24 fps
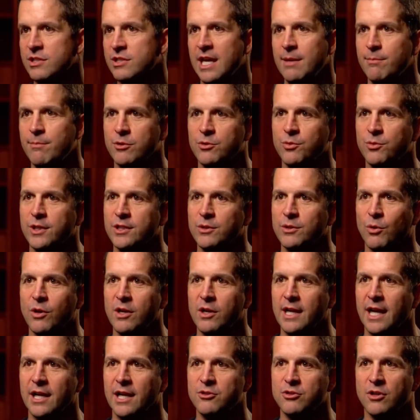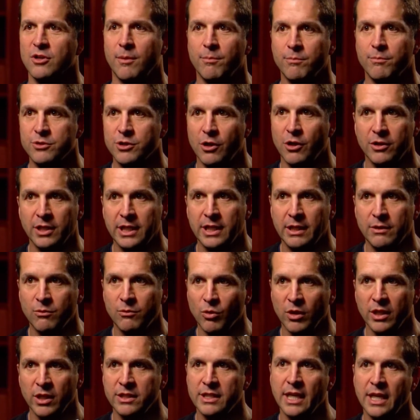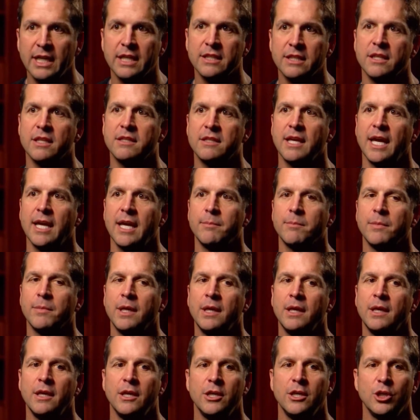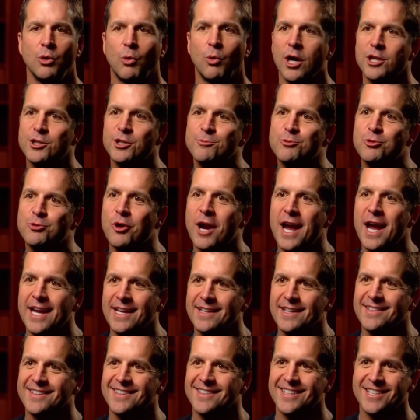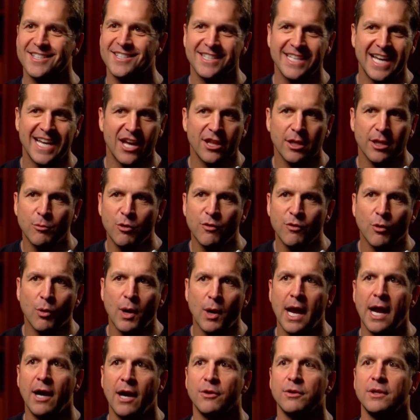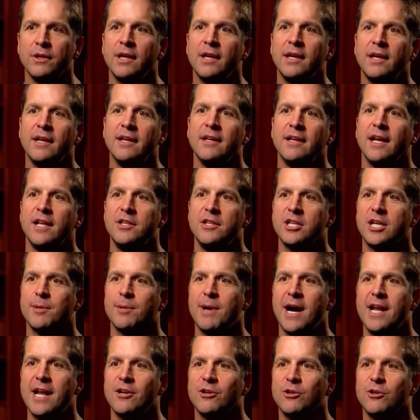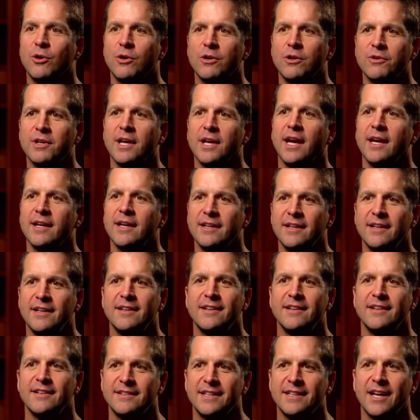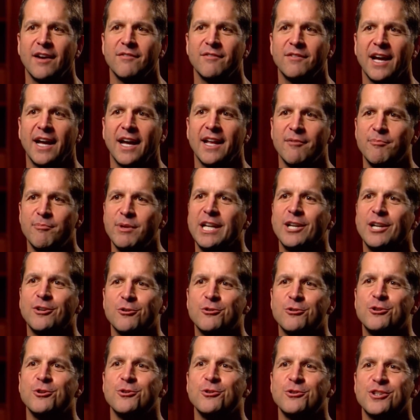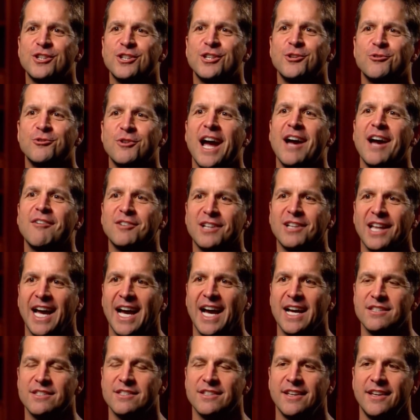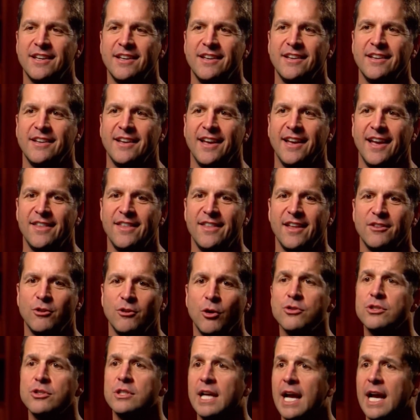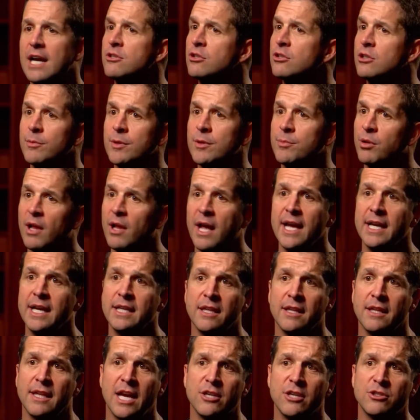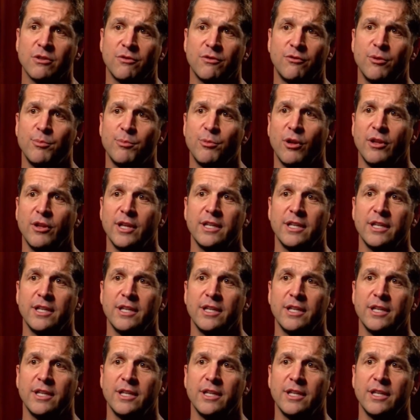tape between the workouts, so I'm starting to really dig into the tape. You watch them train. You see how they move around. And you come out of here going, okay, now I've been introduced to the draft class. And then those are the guys that are going to be playing in the National Football